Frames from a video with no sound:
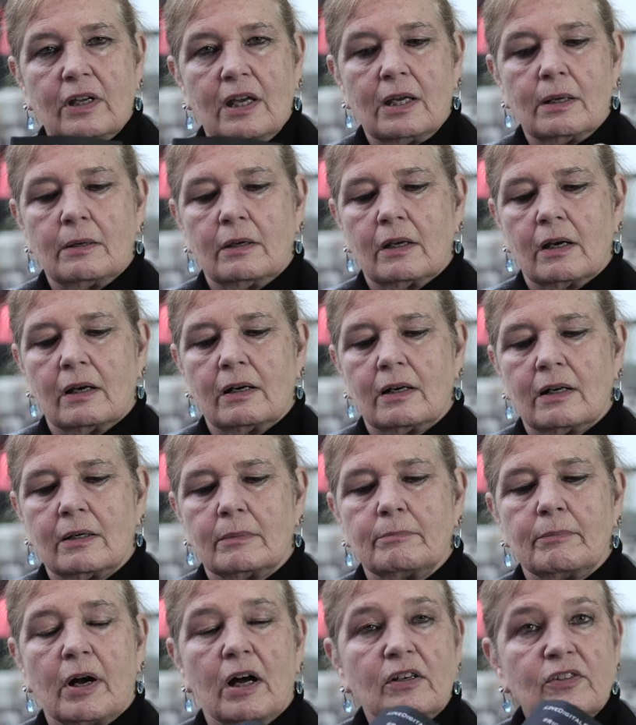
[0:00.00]
a
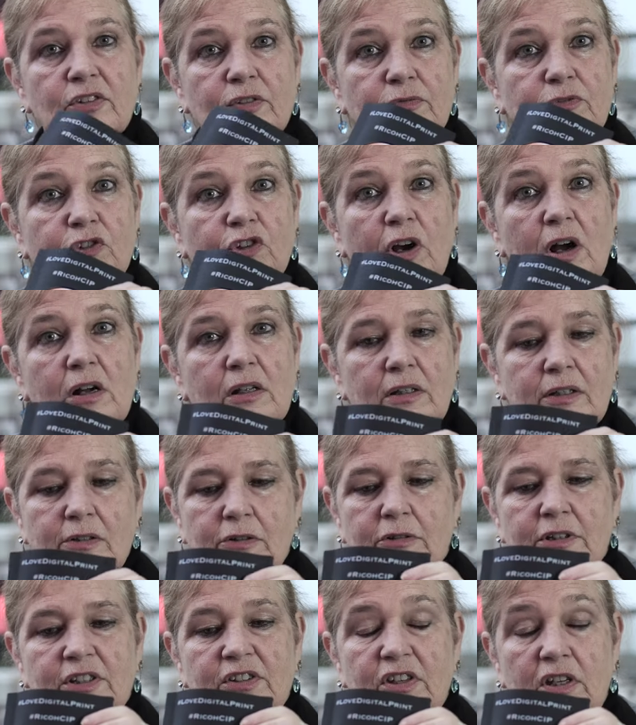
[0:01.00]
box of chocolate
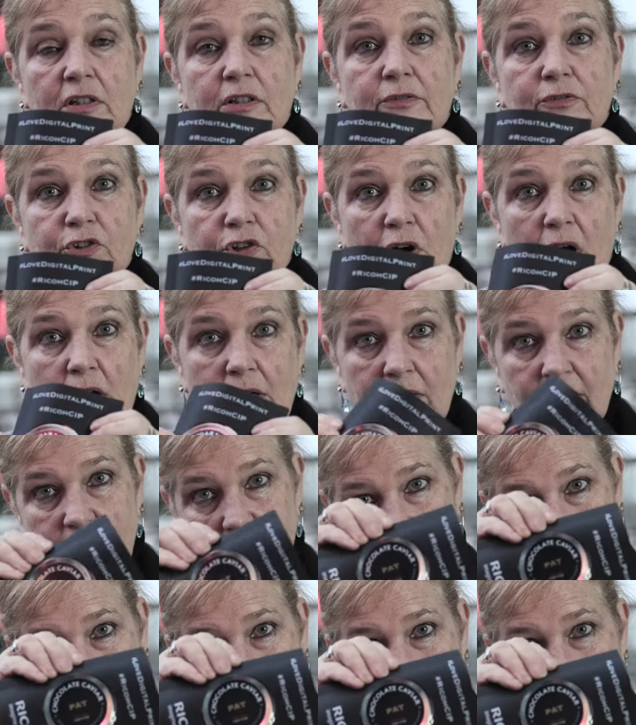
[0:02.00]
or a tin of chocolate
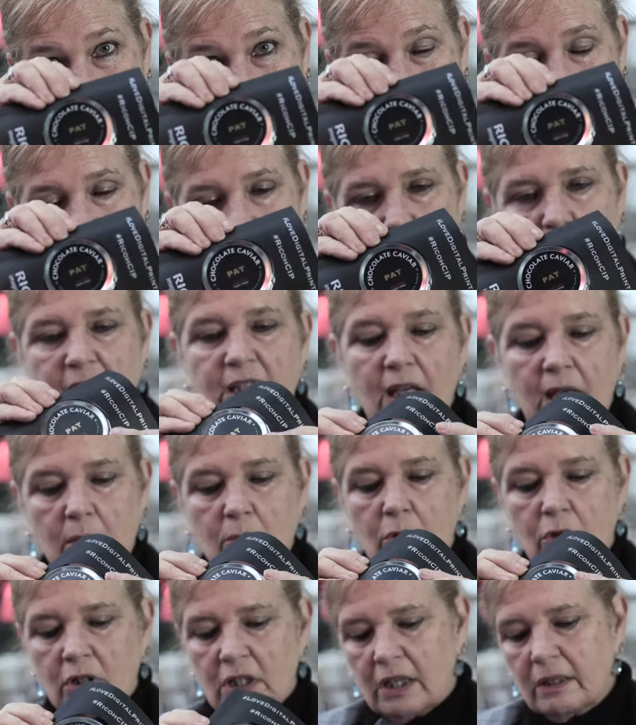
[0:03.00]
that also has my
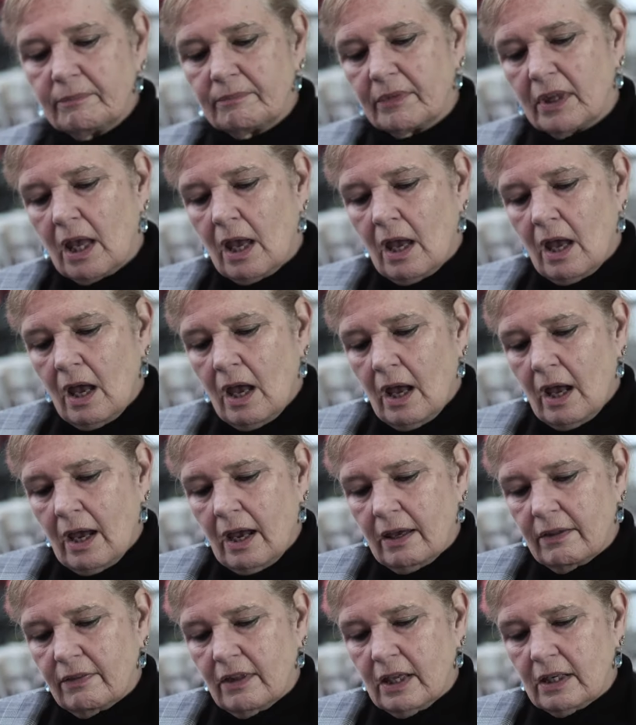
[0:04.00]
name on it.
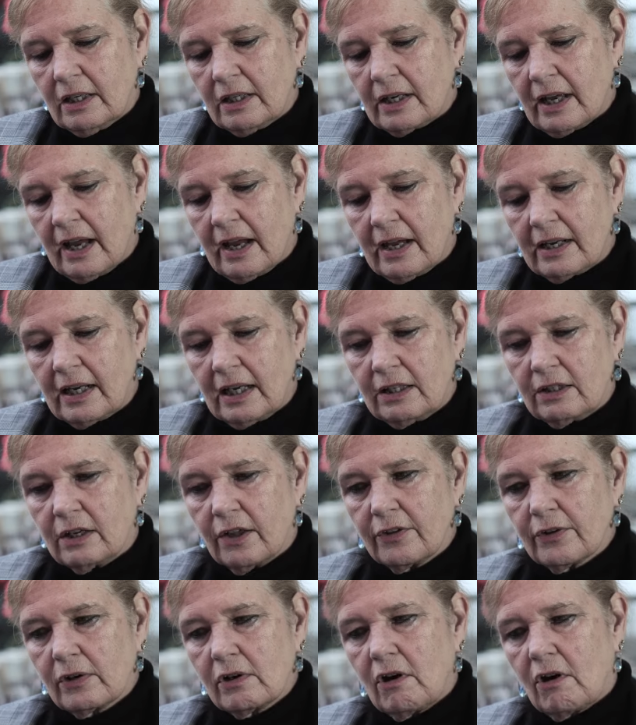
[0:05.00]
And then it had
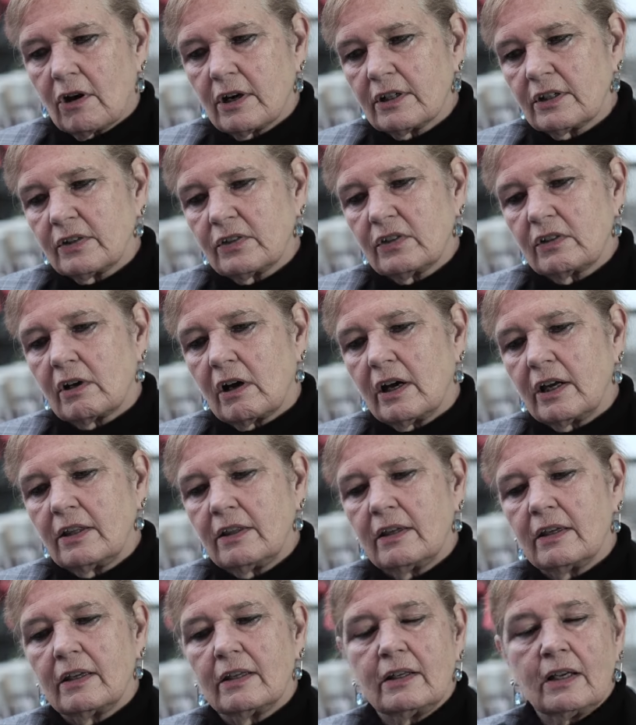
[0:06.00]
another card
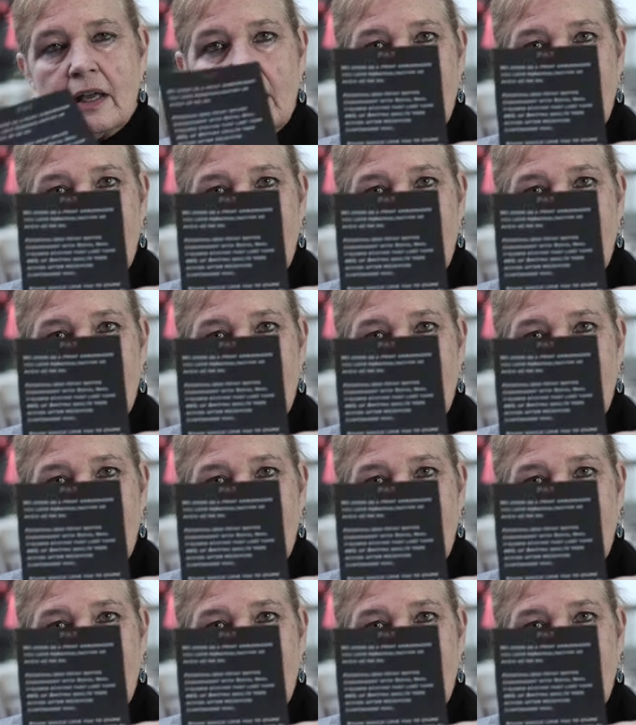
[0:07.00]
inside that